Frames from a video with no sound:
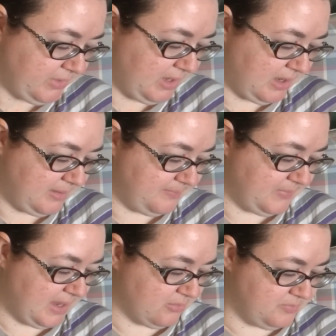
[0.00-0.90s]
um,
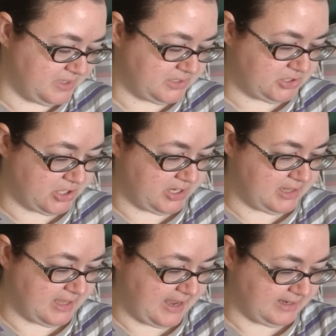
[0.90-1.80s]
I will be
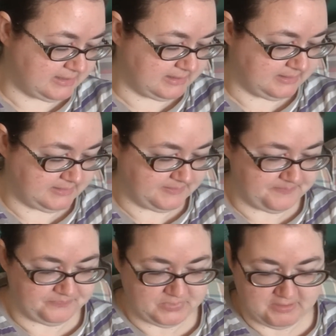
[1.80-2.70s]
starting that
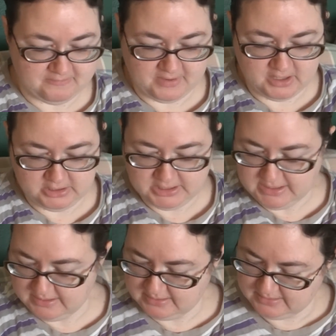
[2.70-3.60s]
finally.
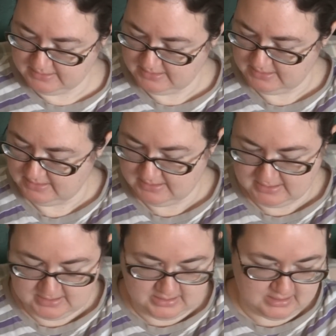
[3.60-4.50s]

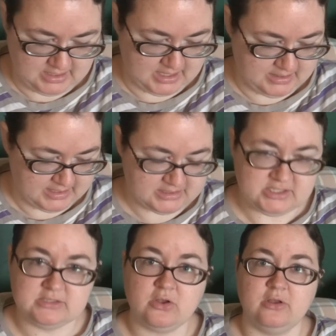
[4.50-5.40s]
And that's
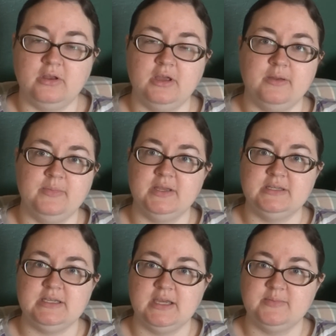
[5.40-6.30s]
just called um, in
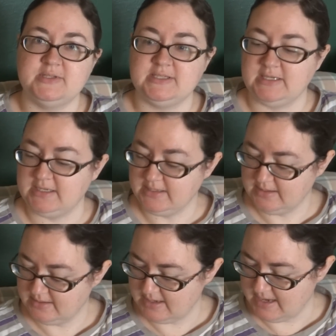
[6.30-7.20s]
DMC,
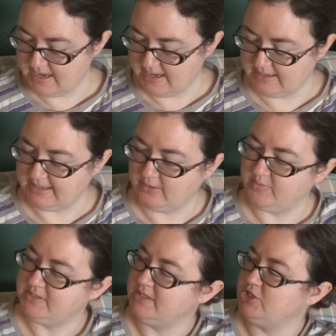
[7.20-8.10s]
and I'll be
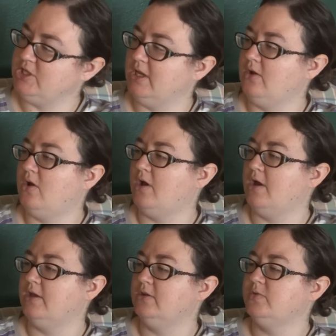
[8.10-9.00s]
stitching it
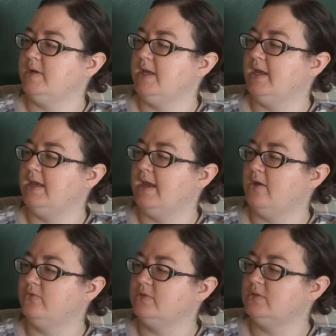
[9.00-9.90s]
on 28
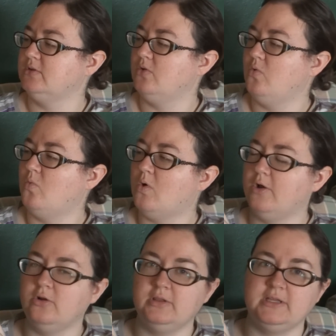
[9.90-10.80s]
count
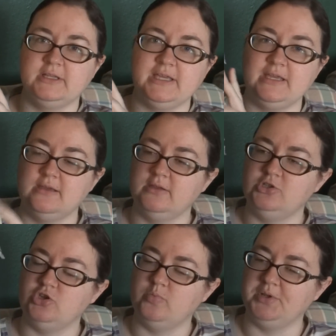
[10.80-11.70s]
water lily
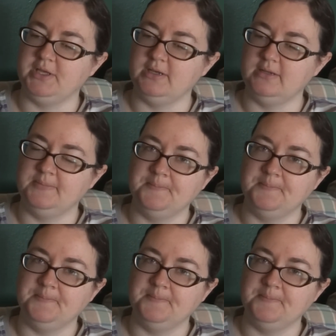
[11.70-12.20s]
Jobelan.